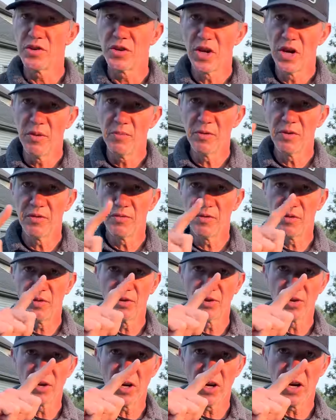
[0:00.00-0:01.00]
come to full
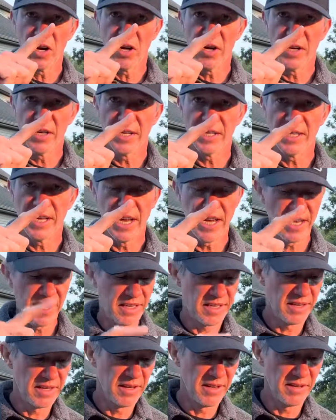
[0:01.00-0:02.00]
draw, it
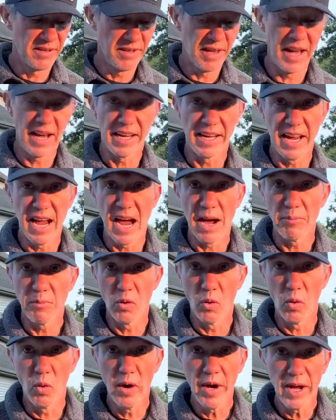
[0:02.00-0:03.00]
takes that gap
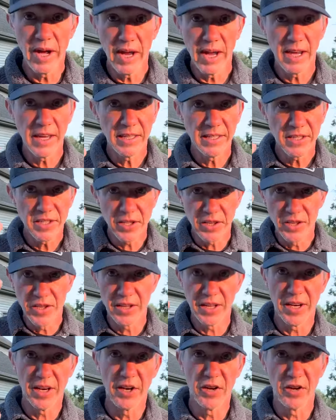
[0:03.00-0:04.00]
away so
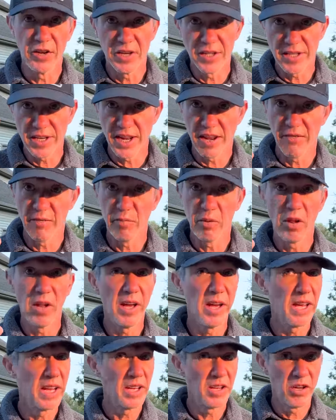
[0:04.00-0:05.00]
that the arrow doesn't have
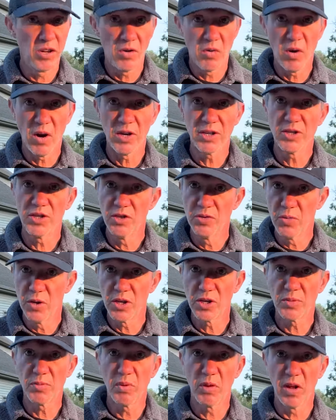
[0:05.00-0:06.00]
play. You don't want too
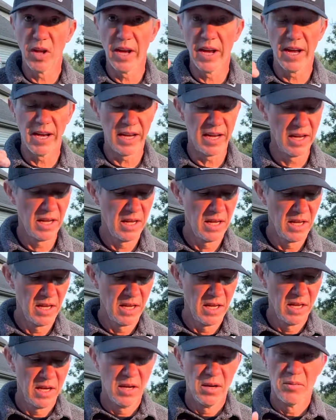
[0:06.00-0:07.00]
much play,
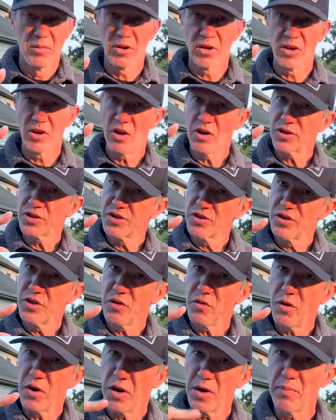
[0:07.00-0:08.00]
but you also
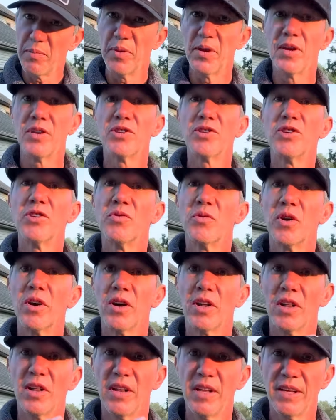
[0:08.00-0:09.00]
don't want it pinching to where
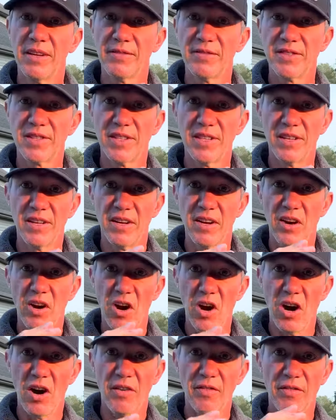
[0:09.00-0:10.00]
it lifts it
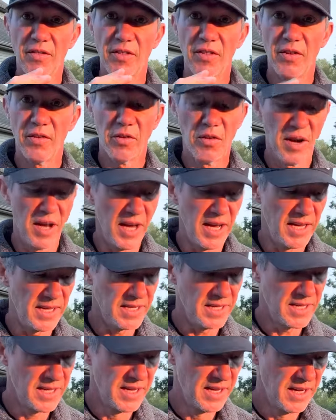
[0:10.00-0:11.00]
off the
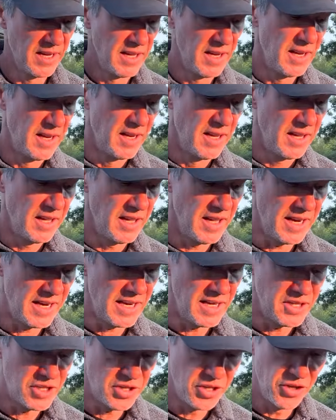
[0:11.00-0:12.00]
rest, like
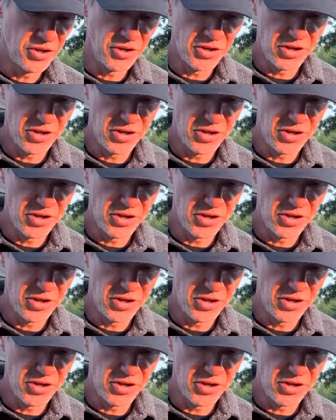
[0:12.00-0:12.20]
I showed